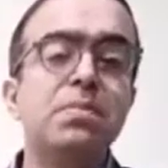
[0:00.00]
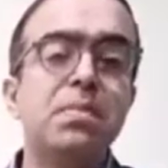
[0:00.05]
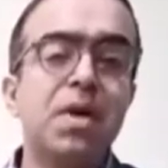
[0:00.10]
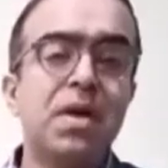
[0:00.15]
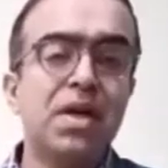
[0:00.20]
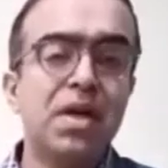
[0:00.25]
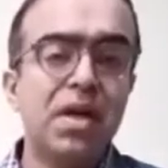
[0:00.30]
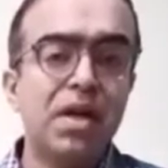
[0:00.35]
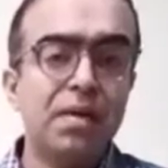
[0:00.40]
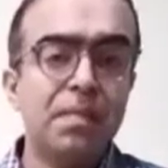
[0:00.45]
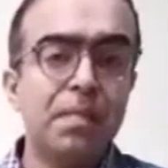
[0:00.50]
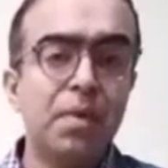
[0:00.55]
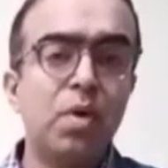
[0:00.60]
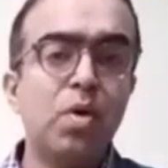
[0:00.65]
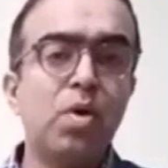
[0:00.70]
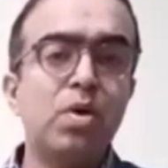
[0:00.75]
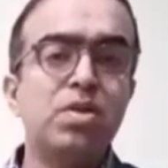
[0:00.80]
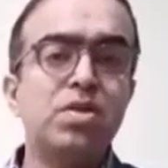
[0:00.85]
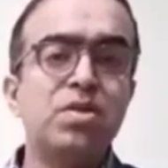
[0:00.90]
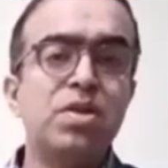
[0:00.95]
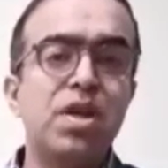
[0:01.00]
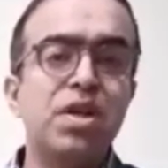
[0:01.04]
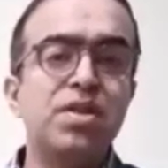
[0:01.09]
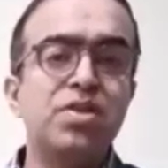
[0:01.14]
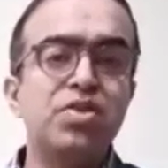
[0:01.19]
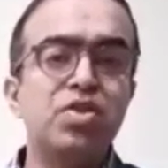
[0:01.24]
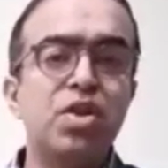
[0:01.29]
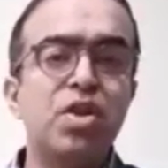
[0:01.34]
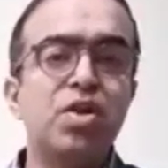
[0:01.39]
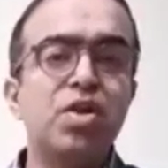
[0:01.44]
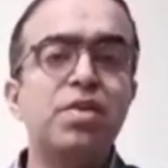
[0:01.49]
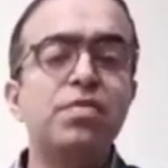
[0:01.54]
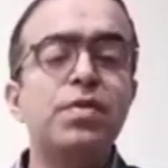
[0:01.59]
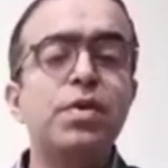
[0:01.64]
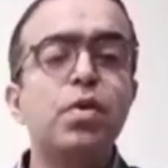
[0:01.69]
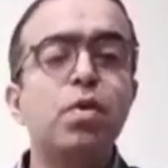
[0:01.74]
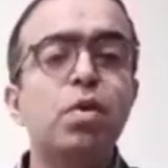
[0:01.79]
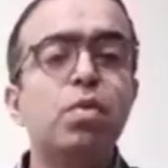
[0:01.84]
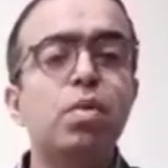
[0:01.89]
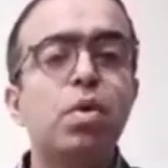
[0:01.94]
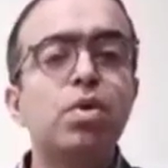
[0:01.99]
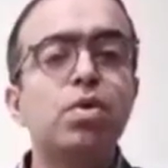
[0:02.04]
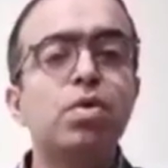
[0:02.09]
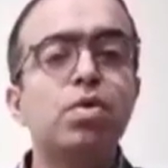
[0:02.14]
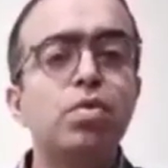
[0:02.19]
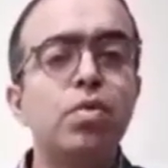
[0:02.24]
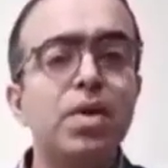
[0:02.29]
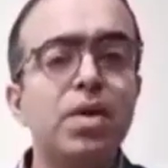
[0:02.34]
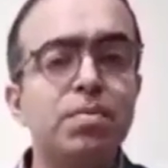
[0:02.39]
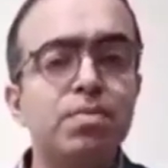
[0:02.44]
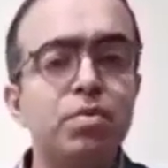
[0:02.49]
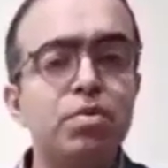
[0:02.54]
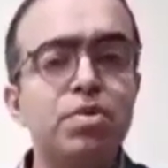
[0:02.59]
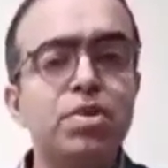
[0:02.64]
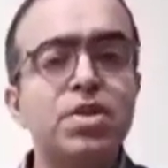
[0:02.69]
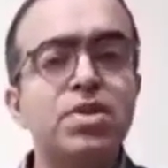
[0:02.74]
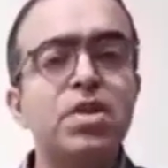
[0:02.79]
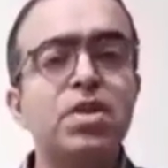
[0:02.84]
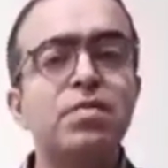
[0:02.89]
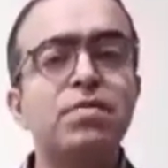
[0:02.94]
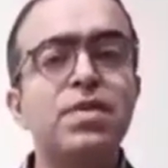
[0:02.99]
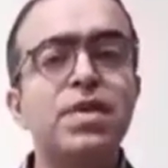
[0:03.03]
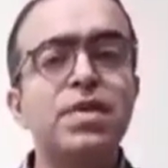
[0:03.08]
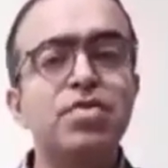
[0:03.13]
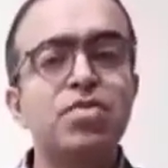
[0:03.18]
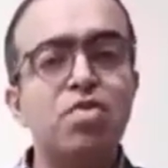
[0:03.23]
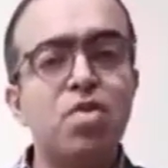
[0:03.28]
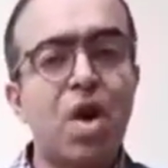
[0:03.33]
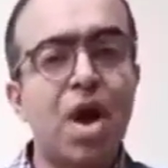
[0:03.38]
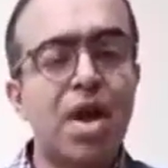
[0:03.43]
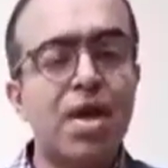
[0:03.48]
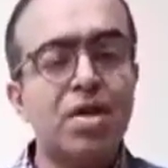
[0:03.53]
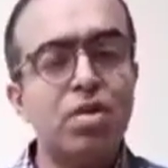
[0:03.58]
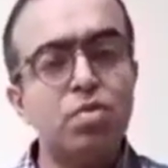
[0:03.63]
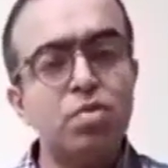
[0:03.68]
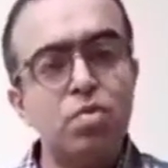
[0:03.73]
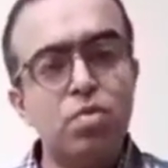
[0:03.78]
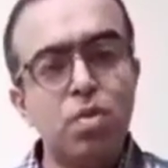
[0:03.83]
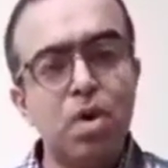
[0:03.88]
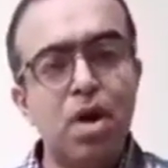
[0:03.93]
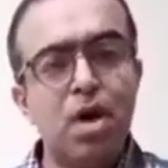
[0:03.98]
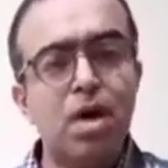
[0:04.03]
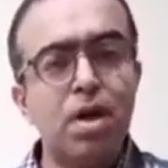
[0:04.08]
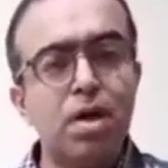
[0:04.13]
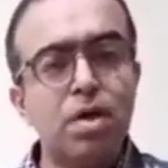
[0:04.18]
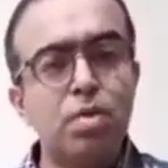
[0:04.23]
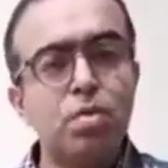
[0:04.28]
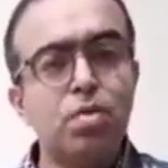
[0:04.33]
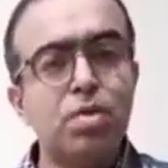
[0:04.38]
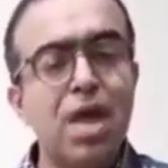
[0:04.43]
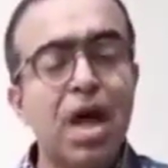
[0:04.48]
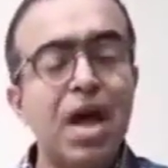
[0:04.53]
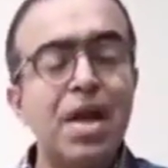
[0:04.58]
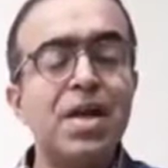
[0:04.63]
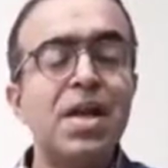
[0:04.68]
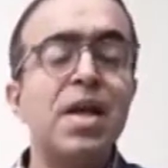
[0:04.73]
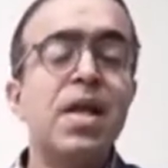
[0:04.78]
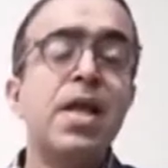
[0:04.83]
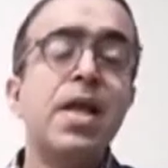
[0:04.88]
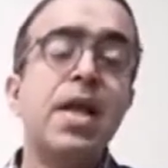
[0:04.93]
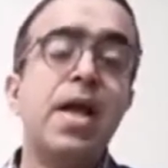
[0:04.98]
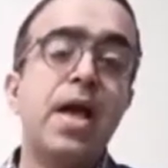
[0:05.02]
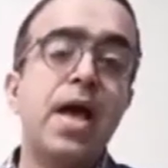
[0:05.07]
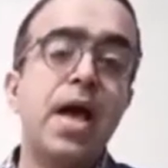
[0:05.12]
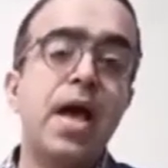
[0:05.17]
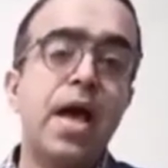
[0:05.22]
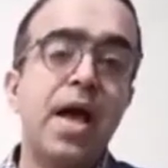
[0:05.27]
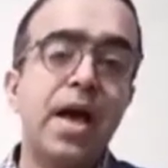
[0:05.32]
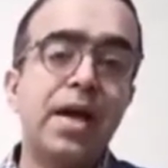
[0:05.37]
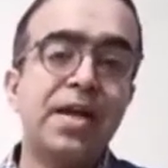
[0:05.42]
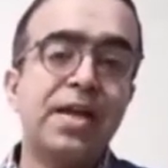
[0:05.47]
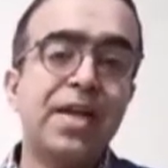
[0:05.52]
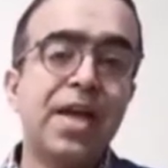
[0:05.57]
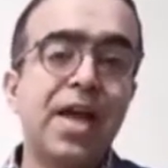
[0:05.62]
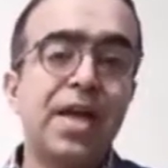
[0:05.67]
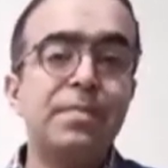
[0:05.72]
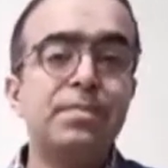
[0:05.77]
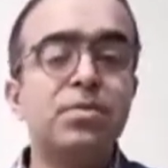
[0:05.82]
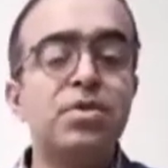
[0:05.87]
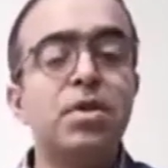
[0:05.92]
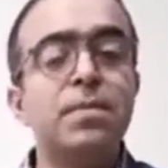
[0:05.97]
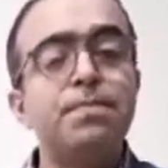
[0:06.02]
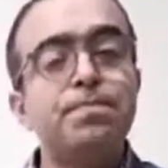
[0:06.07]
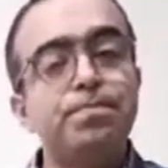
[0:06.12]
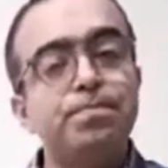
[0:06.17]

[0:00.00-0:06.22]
But because in children we don't want to do any procedure, we try to do that. At times